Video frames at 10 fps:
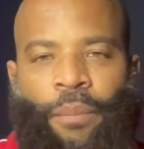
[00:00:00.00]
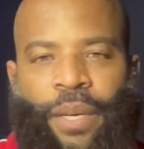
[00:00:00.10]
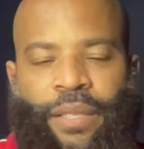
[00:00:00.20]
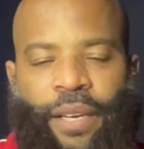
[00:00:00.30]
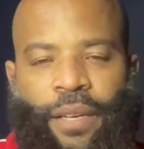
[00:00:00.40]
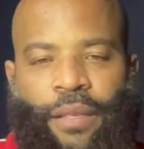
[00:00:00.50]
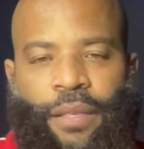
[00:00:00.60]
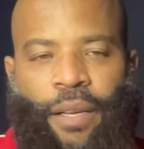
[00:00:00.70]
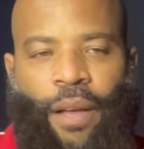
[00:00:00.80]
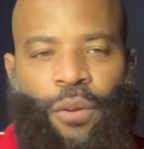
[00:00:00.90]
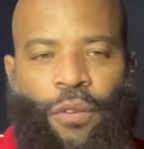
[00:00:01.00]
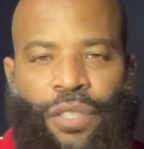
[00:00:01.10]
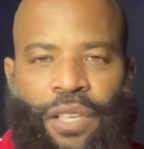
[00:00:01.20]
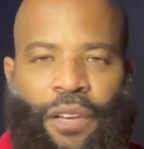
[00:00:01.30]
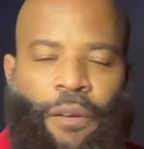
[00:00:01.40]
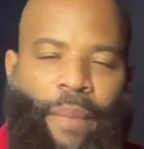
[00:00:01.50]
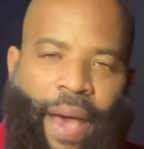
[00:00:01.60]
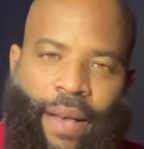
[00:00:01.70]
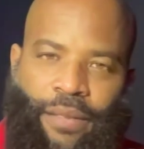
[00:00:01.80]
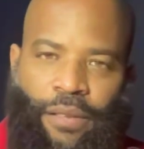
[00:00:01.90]
Katina's in. I don't know if she's getting her
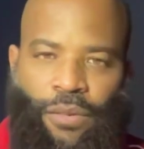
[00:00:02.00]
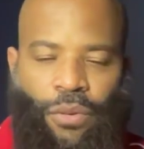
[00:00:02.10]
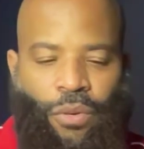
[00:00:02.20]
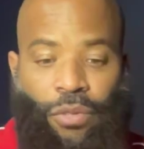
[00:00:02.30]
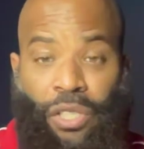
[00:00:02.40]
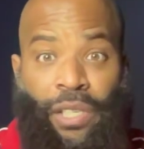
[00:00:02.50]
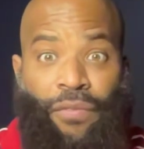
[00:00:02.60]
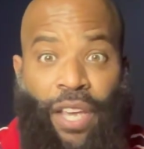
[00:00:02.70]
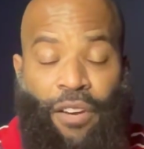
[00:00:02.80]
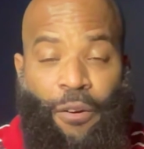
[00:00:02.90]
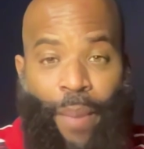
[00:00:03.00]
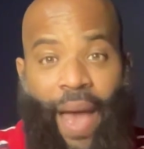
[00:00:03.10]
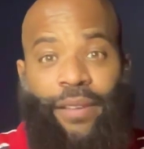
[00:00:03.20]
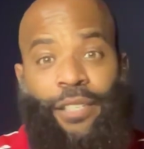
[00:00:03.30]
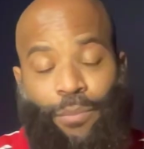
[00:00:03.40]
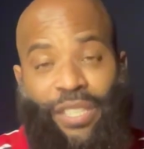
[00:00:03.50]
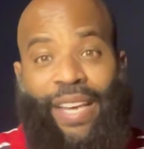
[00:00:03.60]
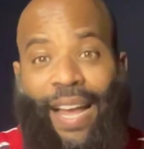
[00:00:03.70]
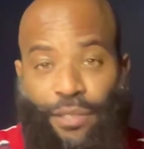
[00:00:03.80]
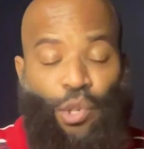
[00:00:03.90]
master's or she's getting her bachelor's, but she
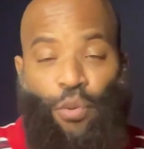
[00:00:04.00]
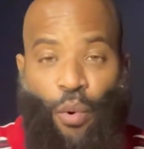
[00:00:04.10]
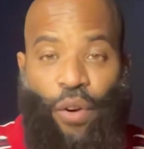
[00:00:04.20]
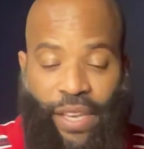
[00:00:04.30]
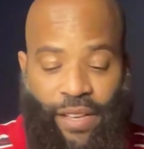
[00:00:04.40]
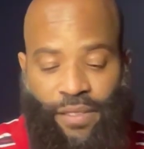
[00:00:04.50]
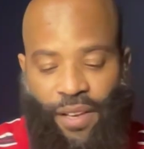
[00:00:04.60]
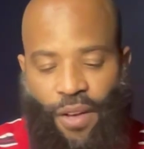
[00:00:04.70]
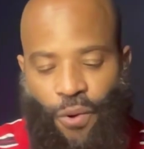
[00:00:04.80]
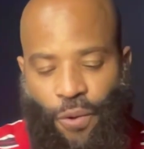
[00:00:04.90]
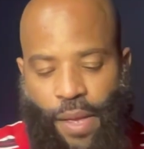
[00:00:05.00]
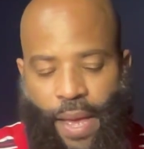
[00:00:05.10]
got 2 more years to go.